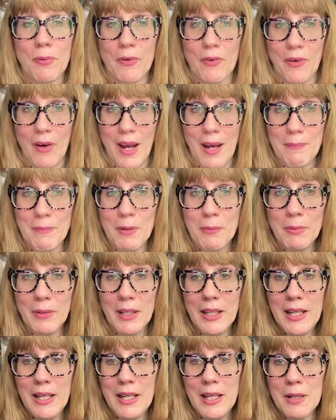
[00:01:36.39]

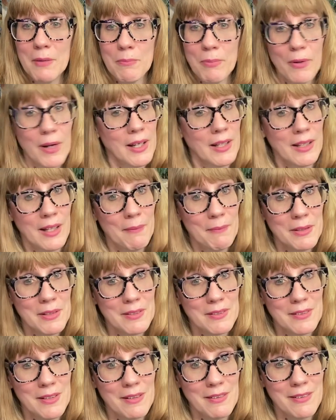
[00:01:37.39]
probably Bright Lemon
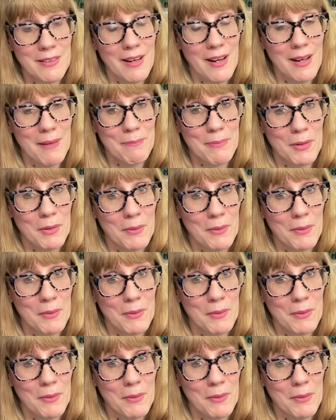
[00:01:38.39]
Snowdrop,